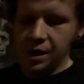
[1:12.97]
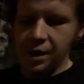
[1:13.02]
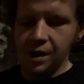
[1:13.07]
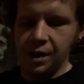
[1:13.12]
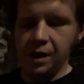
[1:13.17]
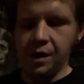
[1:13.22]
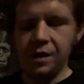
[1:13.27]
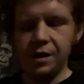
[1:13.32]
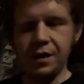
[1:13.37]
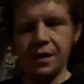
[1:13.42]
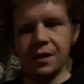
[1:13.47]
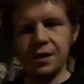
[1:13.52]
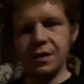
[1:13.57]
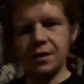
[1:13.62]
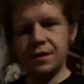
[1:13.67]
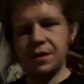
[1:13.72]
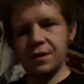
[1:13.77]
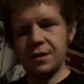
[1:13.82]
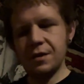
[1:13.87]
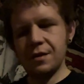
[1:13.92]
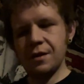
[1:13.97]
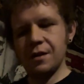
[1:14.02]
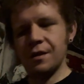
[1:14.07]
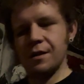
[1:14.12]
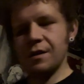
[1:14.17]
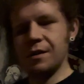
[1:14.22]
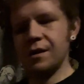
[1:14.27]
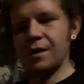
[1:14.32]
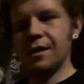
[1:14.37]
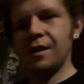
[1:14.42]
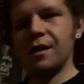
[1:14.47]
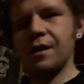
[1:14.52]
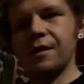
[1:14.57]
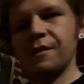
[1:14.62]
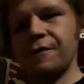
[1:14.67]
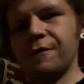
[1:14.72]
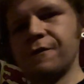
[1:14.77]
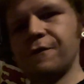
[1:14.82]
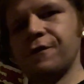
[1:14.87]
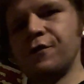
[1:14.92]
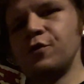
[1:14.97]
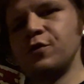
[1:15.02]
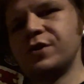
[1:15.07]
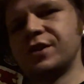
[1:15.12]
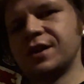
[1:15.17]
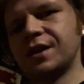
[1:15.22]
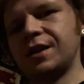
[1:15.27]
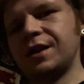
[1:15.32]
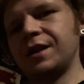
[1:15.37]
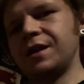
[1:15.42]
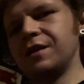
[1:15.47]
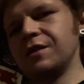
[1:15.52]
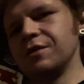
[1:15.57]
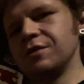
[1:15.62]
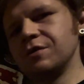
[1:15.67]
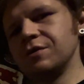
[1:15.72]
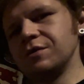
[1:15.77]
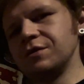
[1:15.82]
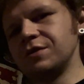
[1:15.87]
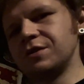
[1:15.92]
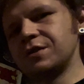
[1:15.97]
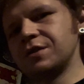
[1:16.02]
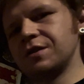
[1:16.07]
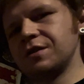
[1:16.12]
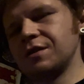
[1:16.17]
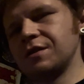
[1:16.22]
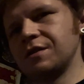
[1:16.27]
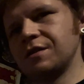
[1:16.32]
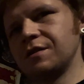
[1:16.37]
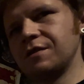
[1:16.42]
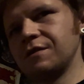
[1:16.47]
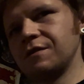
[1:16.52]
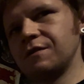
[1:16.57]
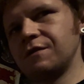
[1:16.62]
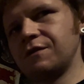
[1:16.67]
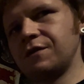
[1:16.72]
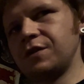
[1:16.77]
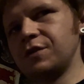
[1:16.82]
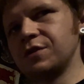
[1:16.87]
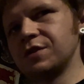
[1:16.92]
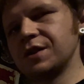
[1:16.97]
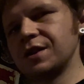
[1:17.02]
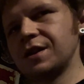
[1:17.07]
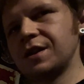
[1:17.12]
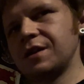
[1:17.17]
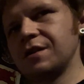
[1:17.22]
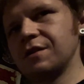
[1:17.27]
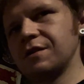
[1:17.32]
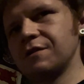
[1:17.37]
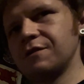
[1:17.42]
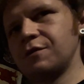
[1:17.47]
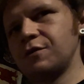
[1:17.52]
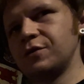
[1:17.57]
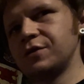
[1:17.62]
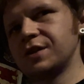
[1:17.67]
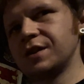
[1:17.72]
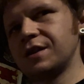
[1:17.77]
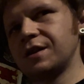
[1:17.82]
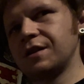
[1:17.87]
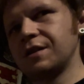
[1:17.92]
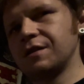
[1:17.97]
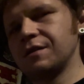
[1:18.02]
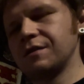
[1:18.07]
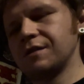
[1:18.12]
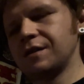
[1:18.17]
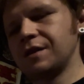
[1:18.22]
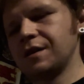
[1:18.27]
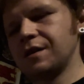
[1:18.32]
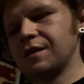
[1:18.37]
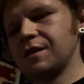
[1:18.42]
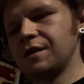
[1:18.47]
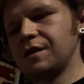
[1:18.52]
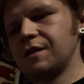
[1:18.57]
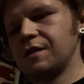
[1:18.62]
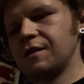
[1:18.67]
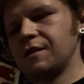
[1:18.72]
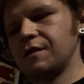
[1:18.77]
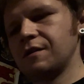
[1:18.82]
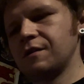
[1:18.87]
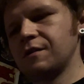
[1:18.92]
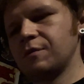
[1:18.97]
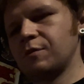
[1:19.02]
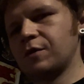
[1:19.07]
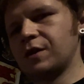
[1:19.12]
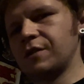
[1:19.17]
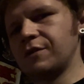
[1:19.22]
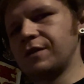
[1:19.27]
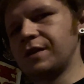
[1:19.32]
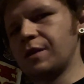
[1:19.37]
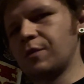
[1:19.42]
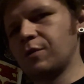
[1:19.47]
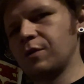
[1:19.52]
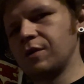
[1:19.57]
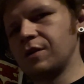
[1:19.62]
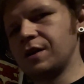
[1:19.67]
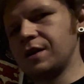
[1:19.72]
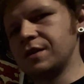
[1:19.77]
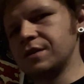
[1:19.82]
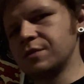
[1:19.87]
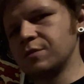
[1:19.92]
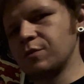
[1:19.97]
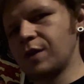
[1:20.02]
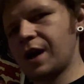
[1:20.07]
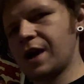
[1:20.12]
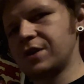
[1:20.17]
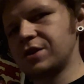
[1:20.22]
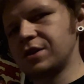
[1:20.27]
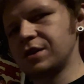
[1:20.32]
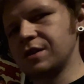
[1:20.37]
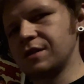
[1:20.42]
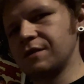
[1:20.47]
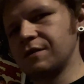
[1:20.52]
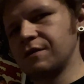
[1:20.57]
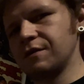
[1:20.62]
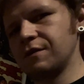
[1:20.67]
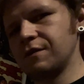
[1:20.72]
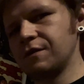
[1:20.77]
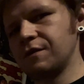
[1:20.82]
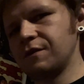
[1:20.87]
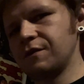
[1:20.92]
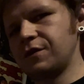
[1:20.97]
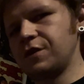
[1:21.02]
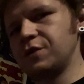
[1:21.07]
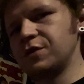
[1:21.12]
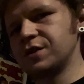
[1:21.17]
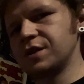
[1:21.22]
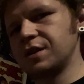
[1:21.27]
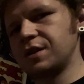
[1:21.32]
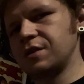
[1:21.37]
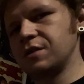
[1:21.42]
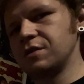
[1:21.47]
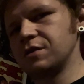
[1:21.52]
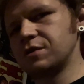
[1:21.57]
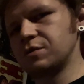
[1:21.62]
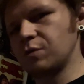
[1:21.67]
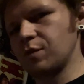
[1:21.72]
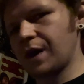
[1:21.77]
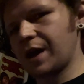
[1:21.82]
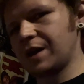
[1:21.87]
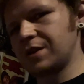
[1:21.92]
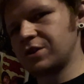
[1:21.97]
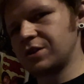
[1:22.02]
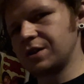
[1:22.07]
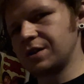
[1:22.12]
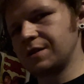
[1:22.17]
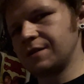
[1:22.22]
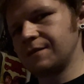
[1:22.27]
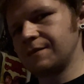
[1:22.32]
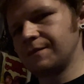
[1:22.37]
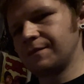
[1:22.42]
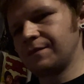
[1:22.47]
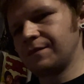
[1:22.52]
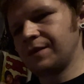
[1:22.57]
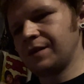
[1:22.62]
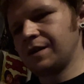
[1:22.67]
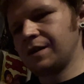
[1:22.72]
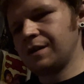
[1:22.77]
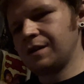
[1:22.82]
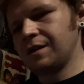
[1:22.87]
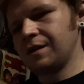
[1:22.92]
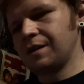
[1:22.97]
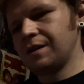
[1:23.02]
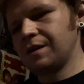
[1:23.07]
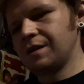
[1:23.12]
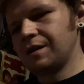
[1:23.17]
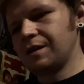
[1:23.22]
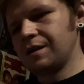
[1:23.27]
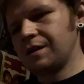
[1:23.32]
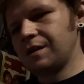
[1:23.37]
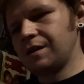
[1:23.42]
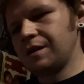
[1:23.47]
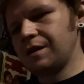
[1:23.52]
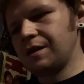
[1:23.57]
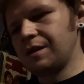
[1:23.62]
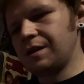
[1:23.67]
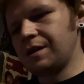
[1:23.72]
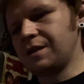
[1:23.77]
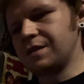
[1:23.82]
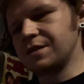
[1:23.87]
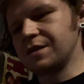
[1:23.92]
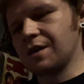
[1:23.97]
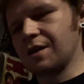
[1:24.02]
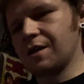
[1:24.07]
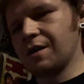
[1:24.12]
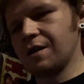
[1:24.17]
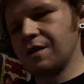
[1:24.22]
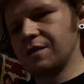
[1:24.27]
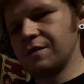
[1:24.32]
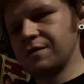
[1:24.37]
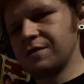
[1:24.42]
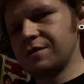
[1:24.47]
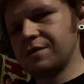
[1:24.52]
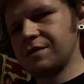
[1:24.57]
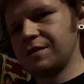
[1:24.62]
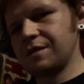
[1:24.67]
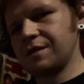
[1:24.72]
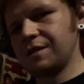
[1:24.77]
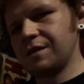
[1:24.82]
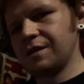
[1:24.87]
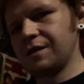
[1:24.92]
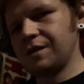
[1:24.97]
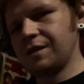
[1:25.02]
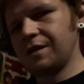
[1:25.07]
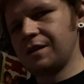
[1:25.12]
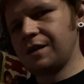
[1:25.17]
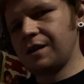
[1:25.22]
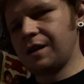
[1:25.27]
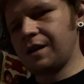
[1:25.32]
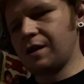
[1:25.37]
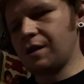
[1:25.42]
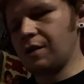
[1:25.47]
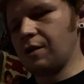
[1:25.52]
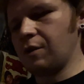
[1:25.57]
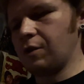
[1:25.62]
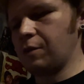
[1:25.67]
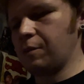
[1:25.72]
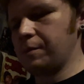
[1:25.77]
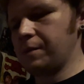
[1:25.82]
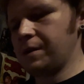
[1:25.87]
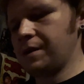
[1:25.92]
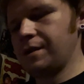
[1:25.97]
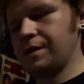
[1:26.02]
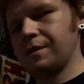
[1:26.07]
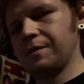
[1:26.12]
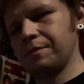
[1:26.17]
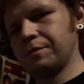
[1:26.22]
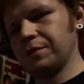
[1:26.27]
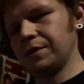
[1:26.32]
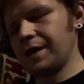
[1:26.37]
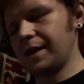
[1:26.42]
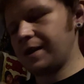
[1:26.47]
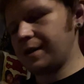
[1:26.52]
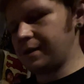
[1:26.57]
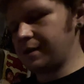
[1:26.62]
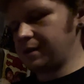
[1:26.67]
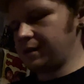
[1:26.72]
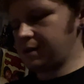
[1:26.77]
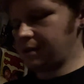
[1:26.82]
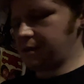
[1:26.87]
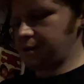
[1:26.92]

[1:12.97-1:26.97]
It is Fusilier's, Fusilier, whatever that word is, Ration. Fusilier's Ration. It is a hearth and home blend.